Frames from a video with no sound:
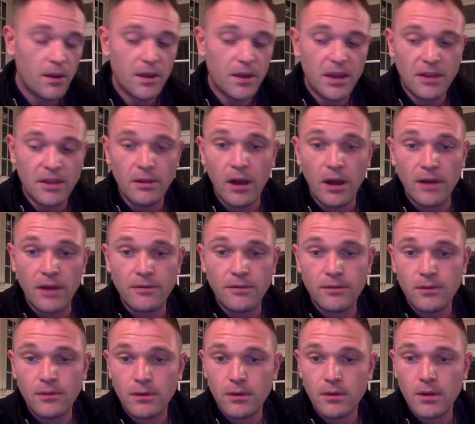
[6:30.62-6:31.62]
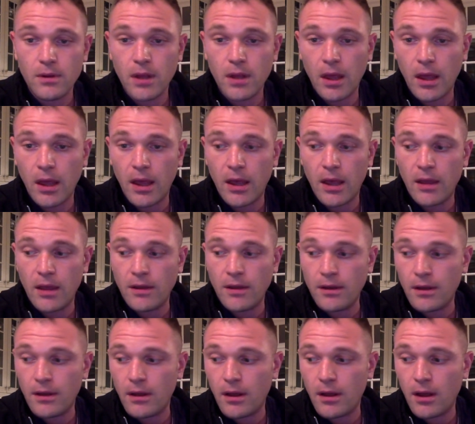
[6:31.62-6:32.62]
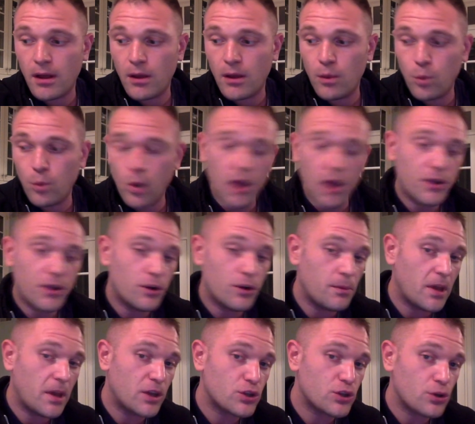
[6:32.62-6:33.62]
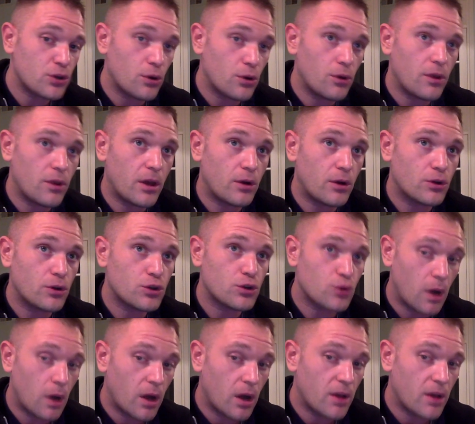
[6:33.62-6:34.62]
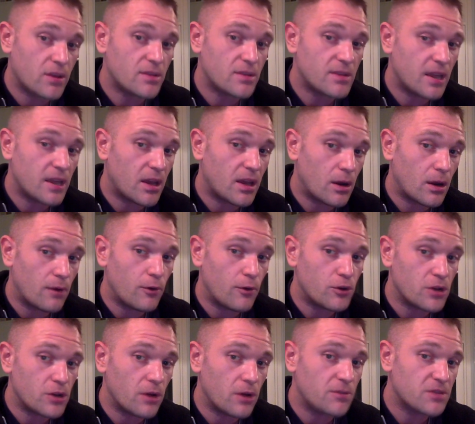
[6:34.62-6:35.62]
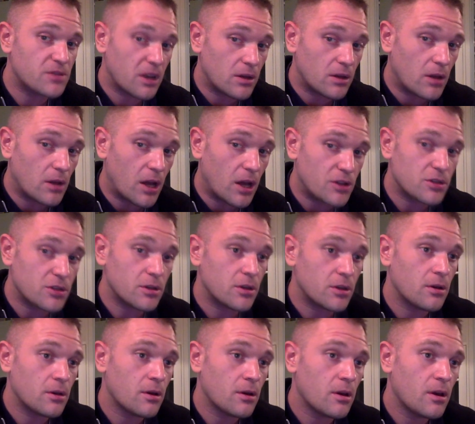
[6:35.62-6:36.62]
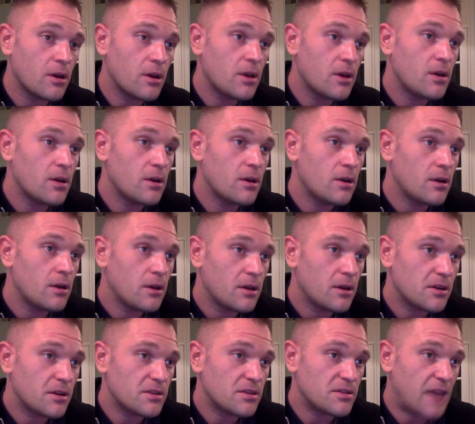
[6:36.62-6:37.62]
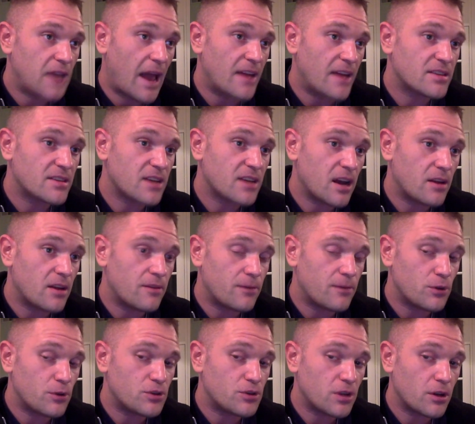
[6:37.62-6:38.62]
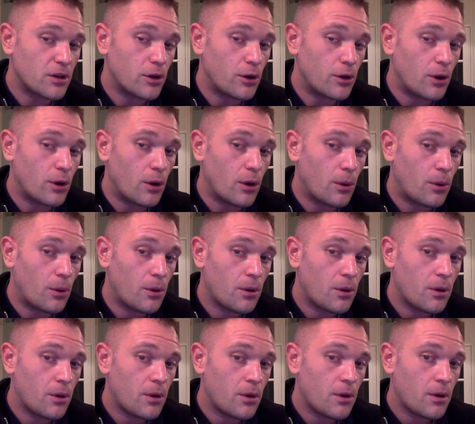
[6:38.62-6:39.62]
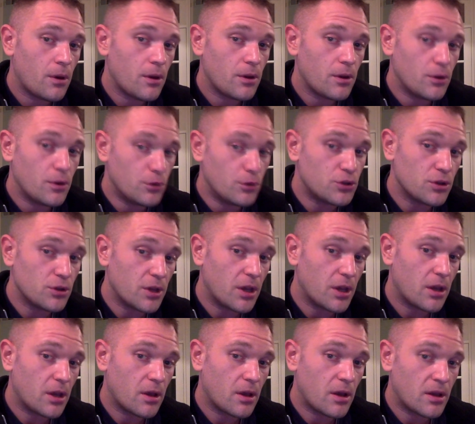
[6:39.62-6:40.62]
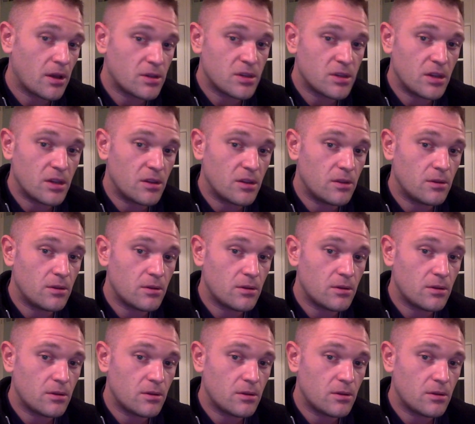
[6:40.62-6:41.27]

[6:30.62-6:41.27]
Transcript: in life. And I want you to make sure that you're trying to take care of yourself psychologically. Because that's kind of the first thing to go. Usually, I see